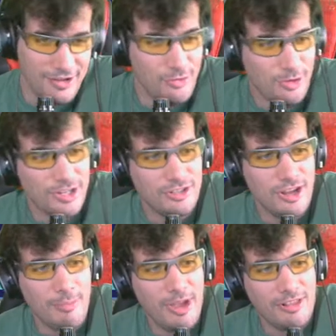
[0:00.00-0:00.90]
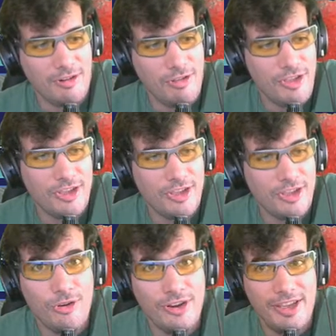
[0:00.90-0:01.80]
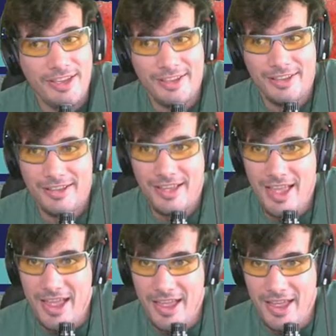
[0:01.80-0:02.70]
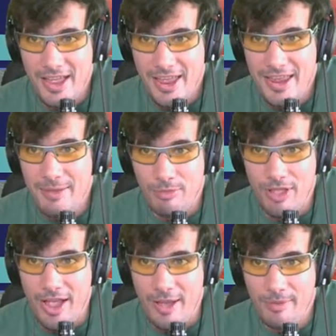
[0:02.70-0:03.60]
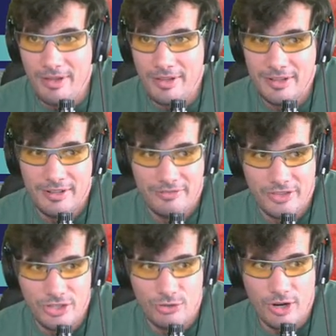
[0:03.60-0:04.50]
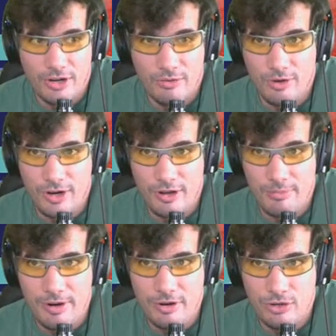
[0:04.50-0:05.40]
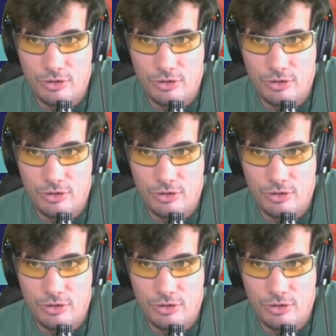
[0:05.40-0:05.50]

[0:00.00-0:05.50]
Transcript: we're going to talk about a little thing called Aimlab. That's right up here.